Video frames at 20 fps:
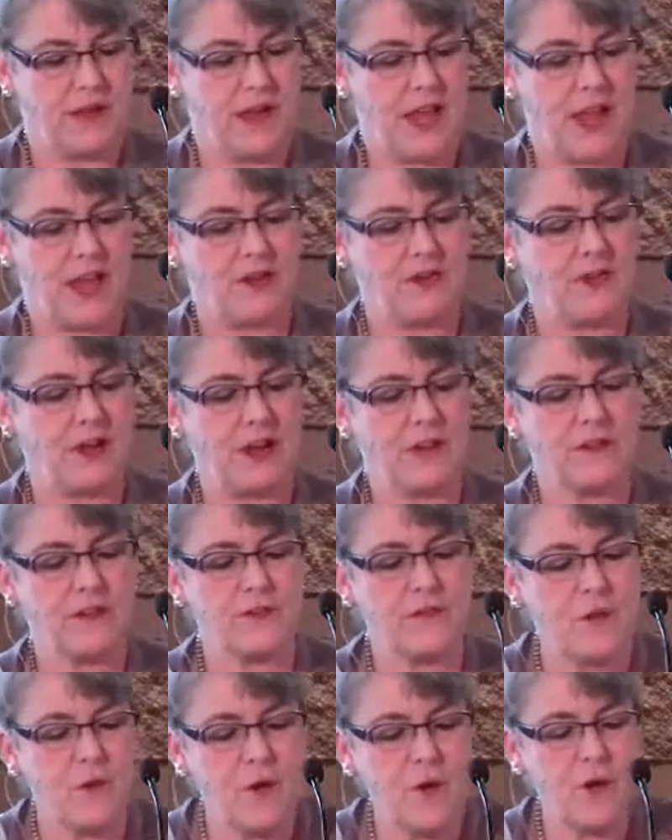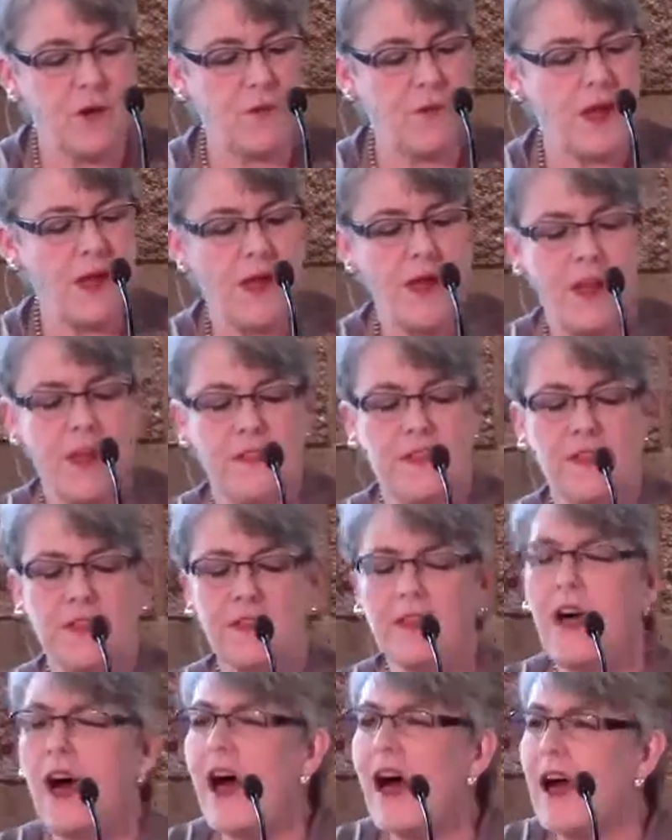and transform the
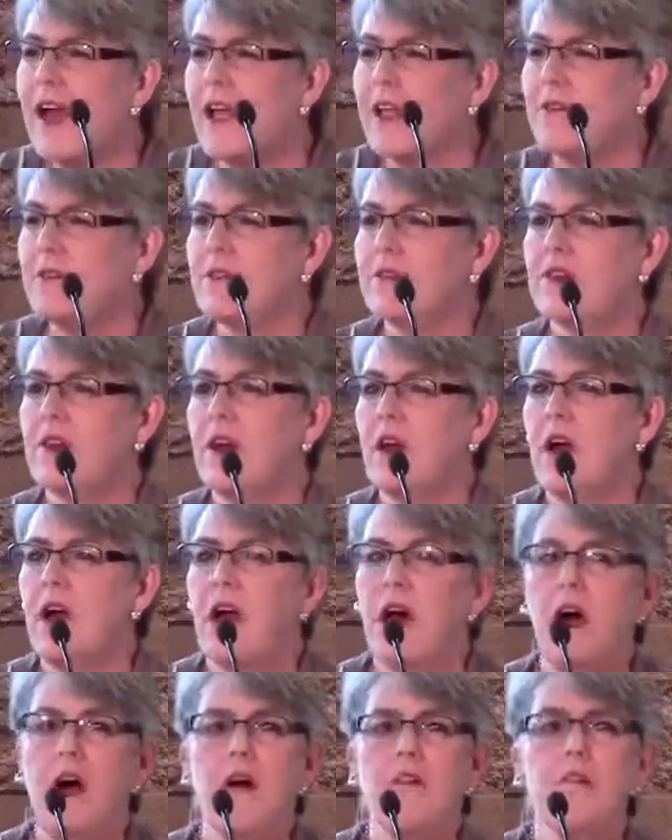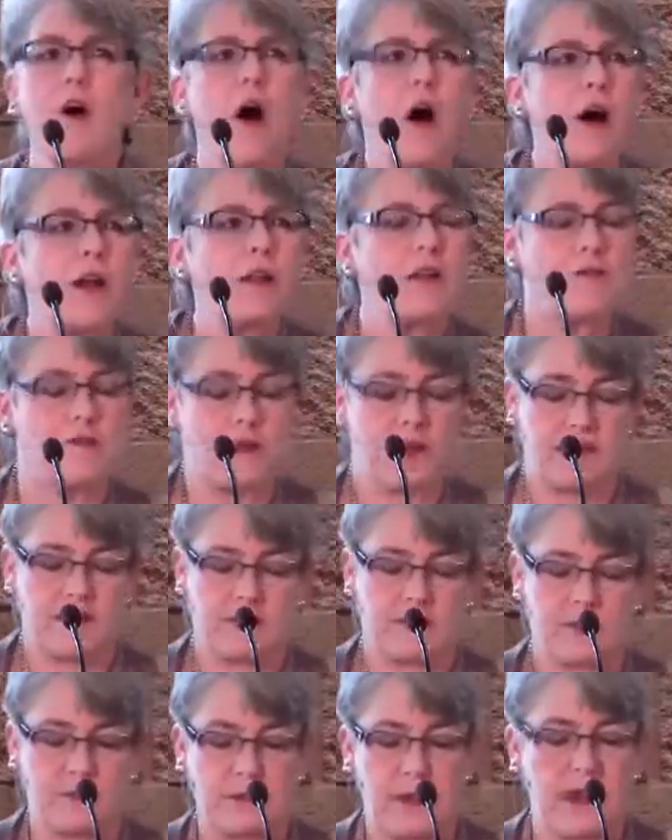lives of all of
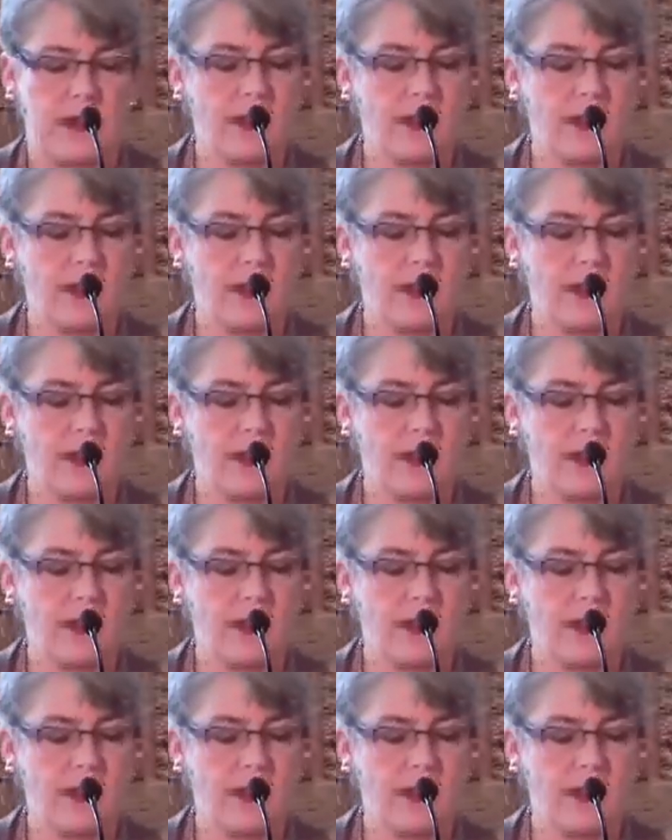us by